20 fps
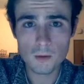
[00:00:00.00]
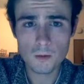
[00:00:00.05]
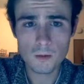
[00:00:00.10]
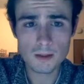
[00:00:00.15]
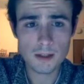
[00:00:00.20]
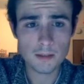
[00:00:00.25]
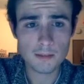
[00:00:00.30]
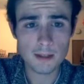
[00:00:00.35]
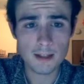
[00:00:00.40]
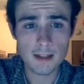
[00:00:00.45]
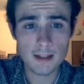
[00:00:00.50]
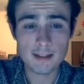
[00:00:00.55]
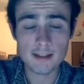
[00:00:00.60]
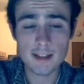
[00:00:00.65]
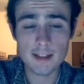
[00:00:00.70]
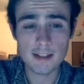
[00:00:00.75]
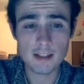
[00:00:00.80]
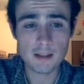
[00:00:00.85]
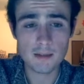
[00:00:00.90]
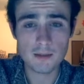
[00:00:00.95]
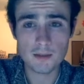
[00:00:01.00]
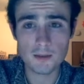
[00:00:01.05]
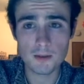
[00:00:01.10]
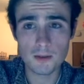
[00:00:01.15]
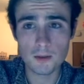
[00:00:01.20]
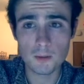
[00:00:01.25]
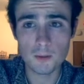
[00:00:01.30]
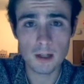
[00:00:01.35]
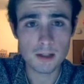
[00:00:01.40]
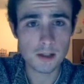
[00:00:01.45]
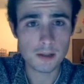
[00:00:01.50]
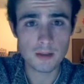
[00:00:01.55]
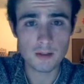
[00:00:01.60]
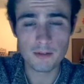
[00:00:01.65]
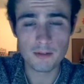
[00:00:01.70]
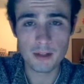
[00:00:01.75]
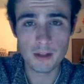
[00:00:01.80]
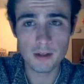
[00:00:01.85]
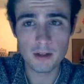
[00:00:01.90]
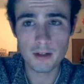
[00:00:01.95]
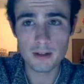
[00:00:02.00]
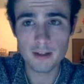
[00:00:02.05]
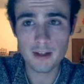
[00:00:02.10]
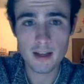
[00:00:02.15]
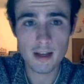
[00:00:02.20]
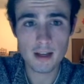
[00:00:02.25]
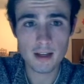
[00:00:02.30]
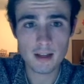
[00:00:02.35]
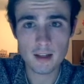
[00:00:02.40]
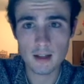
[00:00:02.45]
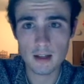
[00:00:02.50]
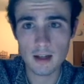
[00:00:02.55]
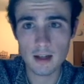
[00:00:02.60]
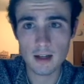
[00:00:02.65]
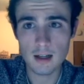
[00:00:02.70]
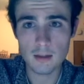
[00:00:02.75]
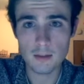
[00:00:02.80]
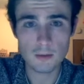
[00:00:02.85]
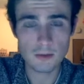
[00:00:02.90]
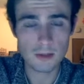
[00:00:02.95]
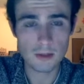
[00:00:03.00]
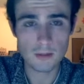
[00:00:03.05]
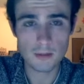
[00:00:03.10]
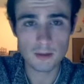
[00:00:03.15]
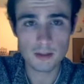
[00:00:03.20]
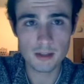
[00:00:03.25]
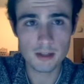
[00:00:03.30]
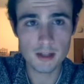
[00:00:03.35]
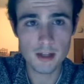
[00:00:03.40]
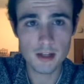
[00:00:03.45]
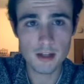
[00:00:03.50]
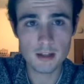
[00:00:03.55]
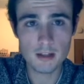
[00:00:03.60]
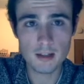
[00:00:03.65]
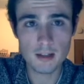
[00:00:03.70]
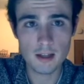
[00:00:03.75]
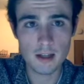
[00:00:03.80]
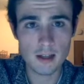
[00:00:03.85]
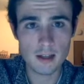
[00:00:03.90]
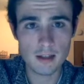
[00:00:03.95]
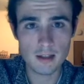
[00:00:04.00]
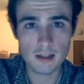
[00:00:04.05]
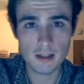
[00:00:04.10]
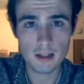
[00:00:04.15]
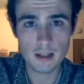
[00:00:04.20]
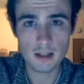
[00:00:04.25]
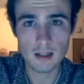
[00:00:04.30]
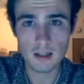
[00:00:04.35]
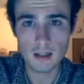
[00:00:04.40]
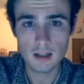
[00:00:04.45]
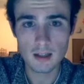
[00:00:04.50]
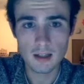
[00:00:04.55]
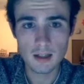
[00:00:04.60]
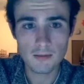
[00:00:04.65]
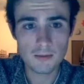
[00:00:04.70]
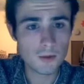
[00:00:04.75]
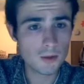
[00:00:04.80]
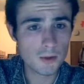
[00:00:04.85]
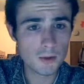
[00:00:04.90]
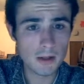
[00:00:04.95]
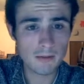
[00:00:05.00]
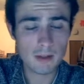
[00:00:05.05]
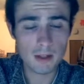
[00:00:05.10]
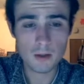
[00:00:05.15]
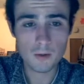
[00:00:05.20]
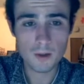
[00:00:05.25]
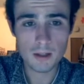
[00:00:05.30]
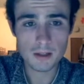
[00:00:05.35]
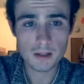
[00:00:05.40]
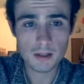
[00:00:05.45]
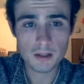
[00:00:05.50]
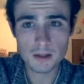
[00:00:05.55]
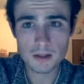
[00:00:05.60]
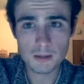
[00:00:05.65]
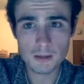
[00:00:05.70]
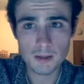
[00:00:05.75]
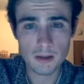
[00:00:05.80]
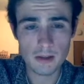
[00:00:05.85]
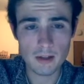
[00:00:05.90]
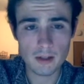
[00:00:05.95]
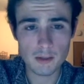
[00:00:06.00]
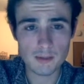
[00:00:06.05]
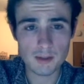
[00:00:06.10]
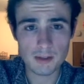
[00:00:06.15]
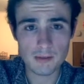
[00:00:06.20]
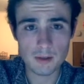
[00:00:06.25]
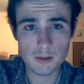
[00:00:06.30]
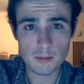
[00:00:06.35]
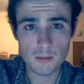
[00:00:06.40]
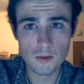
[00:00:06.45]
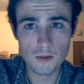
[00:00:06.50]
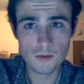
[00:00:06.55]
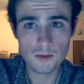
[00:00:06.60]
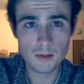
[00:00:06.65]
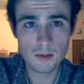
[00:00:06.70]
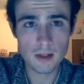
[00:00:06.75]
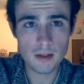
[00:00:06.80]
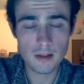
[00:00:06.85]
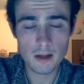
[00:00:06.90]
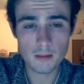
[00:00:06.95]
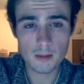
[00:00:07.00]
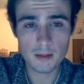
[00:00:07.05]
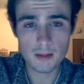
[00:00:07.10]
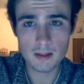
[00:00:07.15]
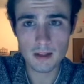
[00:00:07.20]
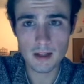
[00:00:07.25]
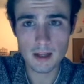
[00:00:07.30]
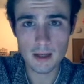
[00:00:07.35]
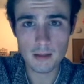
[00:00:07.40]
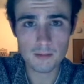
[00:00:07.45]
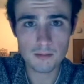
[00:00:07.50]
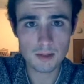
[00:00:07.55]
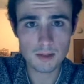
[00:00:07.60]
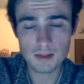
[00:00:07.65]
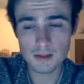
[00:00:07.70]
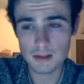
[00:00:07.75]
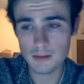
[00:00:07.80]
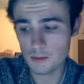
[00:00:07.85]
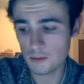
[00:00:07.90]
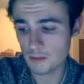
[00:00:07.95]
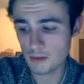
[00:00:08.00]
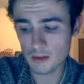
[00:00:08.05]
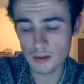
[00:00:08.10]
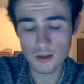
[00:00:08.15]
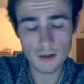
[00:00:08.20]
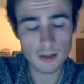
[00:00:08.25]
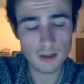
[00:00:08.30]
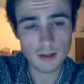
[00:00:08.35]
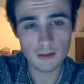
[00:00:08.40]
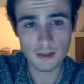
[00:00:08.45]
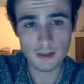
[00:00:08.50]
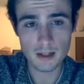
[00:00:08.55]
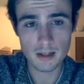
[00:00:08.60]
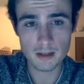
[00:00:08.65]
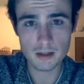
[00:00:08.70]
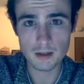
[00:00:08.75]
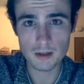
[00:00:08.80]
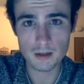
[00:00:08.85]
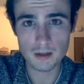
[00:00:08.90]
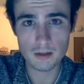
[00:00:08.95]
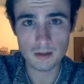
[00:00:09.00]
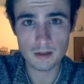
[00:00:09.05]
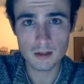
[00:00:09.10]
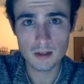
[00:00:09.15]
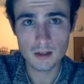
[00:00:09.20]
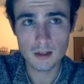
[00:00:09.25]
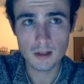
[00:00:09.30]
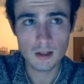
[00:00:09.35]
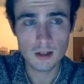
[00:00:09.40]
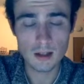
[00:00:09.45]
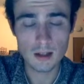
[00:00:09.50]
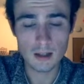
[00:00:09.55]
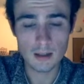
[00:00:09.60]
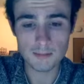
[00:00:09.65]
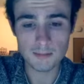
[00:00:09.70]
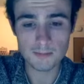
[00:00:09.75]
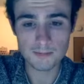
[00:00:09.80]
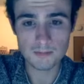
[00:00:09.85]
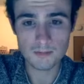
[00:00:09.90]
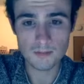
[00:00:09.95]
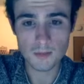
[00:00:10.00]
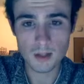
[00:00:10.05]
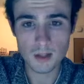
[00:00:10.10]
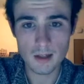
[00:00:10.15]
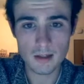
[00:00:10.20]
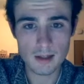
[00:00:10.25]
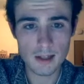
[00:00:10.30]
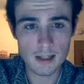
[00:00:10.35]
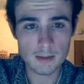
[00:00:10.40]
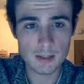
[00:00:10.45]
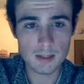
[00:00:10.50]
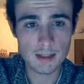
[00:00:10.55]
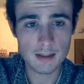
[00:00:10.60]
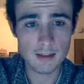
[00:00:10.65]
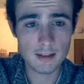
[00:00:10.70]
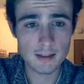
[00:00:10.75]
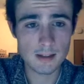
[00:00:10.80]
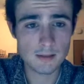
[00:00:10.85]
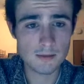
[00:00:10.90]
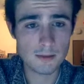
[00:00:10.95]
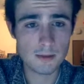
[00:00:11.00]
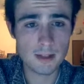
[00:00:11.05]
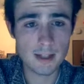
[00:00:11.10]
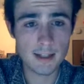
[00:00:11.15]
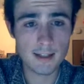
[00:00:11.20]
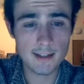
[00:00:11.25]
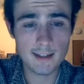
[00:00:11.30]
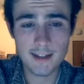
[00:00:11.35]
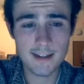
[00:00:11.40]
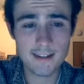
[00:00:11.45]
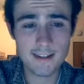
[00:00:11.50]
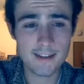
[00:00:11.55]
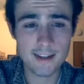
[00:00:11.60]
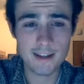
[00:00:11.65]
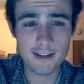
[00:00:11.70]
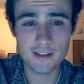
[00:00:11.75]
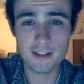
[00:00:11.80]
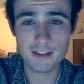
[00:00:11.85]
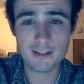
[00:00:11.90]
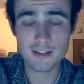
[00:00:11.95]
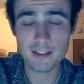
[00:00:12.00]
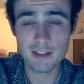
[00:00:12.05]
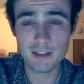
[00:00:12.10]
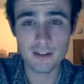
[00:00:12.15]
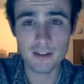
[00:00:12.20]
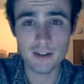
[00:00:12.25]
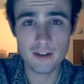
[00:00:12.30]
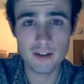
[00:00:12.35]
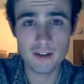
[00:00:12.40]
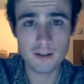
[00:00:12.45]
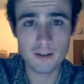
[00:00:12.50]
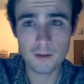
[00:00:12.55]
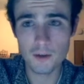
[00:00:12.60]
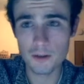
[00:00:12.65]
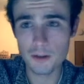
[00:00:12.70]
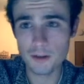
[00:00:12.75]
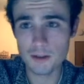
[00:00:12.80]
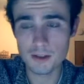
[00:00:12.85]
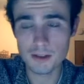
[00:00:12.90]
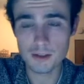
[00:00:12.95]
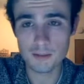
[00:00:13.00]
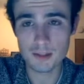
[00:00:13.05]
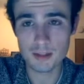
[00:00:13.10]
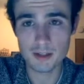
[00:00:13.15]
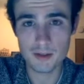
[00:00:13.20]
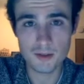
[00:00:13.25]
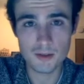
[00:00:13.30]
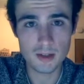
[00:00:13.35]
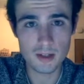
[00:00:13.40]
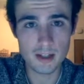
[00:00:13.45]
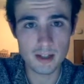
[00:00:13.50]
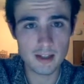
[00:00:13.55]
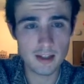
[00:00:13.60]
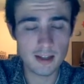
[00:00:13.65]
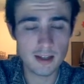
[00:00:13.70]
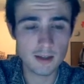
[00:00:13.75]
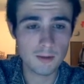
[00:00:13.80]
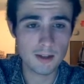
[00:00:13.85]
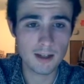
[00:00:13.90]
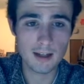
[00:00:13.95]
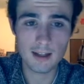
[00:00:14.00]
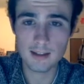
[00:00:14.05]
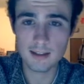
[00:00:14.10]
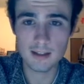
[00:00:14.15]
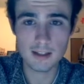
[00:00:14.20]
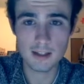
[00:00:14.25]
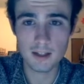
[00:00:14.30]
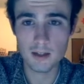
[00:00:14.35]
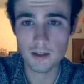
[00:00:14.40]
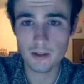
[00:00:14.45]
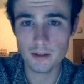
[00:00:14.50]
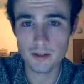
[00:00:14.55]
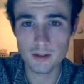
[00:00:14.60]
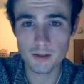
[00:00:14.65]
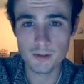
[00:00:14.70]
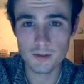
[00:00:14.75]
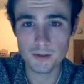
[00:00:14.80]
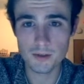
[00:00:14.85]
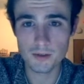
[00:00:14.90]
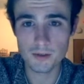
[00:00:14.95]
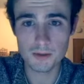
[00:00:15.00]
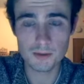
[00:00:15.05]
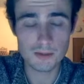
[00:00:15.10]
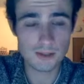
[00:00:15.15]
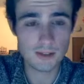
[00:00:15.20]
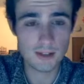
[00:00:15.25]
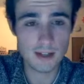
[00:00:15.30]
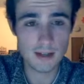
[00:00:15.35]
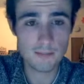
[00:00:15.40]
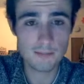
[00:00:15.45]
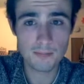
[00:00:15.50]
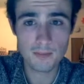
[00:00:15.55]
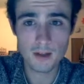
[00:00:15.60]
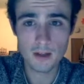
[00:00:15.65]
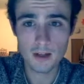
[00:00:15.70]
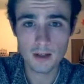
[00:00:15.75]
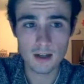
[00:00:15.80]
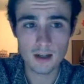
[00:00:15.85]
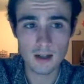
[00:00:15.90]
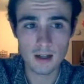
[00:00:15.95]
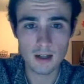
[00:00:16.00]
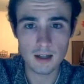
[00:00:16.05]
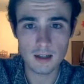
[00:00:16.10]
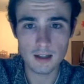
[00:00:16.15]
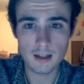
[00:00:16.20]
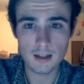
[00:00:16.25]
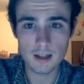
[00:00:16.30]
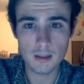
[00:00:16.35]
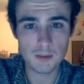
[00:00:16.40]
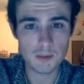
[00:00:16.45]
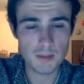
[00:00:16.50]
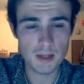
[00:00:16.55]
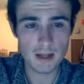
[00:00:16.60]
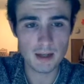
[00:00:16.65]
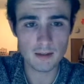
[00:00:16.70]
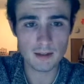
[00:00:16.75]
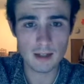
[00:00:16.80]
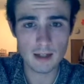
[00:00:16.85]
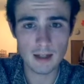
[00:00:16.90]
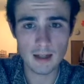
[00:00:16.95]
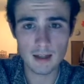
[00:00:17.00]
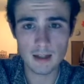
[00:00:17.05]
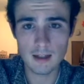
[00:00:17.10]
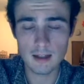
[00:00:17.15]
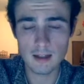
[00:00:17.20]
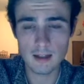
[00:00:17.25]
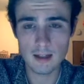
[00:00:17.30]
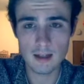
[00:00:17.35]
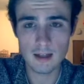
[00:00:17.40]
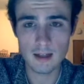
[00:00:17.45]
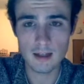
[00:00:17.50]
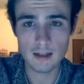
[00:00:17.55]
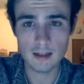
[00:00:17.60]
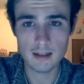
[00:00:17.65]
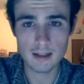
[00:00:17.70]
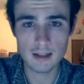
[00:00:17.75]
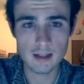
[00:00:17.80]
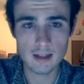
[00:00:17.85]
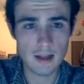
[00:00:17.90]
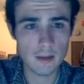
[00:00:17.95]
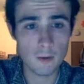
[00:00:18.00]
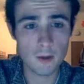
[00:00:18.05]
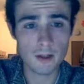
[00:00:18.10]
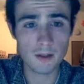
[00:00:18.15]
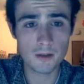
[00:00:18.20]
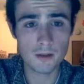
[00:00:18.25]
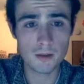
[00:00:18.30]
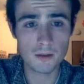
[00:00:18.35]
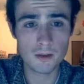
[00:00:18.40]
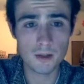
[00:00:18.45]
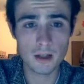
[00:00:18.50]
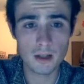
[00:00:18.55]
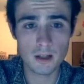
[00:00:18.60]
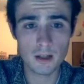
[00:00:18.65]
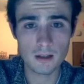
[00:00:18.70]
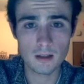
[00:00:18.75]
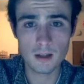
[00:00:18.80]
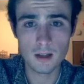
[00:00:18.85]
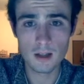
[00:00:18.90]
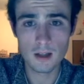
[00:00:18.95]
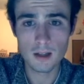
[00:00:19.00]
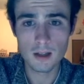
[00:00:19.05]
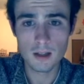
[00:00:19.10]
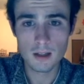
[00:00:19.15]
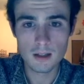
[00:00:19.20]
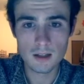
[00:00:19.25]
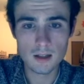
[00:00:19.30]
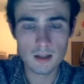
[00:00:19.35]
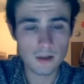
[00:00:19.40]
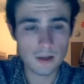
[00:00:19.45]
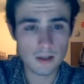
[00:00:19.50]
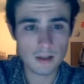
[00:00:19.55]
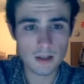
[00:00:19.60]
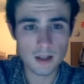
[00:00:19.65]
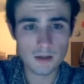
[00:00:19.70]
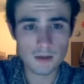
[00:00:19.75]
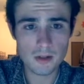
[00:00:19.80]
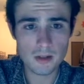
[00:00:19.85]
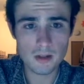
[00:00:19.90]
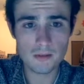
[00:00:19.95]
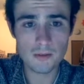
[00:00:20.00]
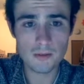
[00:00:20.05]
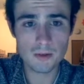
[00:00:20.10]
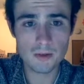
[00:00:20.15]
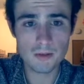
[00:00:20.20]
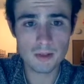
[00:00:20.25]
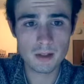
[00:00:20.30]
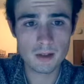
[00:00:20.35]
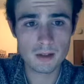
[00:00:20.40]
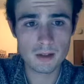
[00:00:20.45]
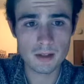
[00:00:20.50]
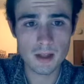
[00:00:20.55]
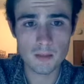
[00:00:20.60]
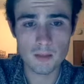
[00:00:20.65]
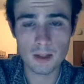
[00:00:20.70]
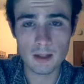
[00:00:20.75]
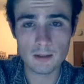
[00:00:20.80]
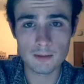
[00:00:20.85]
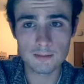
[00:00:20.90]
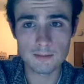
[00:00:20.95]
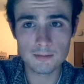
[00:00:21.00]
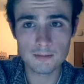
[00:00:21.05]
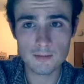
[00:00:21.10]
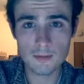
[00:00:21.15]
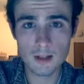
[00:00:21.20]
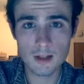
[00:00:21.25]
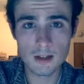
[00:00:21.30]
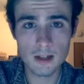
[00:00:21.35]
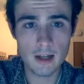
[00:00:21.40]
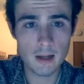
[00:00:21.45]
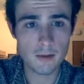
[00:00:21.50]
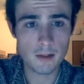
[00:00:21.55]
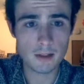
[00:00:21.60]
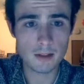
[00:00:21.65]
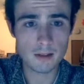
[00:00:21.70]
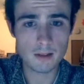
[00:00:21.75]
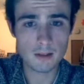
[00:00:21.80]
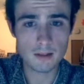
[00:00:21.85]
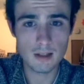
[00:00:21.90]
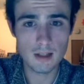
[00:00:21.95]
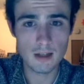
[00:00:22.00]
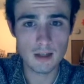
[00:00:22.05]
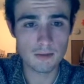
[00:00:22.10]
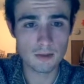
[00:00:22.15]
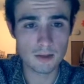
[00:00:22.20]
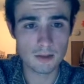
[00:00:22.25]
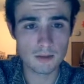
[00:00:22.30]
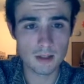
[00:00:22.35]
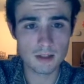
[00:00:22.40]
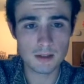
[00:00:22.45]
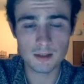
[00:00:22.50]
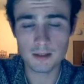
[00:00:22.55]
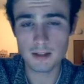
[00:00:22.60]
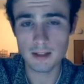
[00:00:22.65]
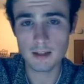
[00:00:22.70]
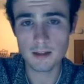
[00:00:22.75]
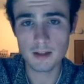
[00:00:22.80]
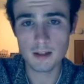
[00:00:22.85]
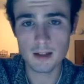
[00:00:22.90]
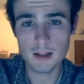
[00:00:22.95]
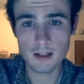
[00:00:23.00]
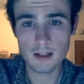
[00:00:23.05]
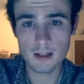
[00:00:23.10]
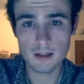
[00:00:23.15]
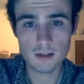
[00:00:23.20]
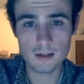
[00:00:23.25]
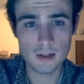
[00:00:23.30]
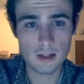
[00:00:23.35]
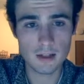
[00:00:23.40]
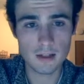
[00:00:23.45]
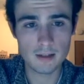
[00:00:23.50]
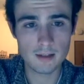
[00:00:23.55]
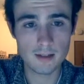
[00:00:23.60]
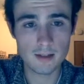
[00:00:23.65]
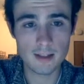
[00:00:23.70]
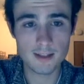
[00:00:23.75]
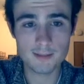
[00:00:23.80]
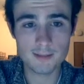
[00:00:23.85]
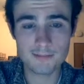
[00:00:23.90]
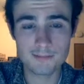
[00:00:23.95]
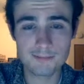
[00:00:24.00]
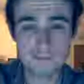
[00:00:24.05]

What's up, guys? Thanks again for watching my video here today. I really appreciate it. And if you have any questions about any specific moves or anything about the game, please leave them below. I'd love to answer those. And last but not least, if you got anything out of this video at all, or you just simply enjoyed it, I would highly encourage you to subscribe. It helps me out a lot, and that way you can, get in touch with any future videos that I put out. Anyways, have a good rest of your day, and good luck in your chess.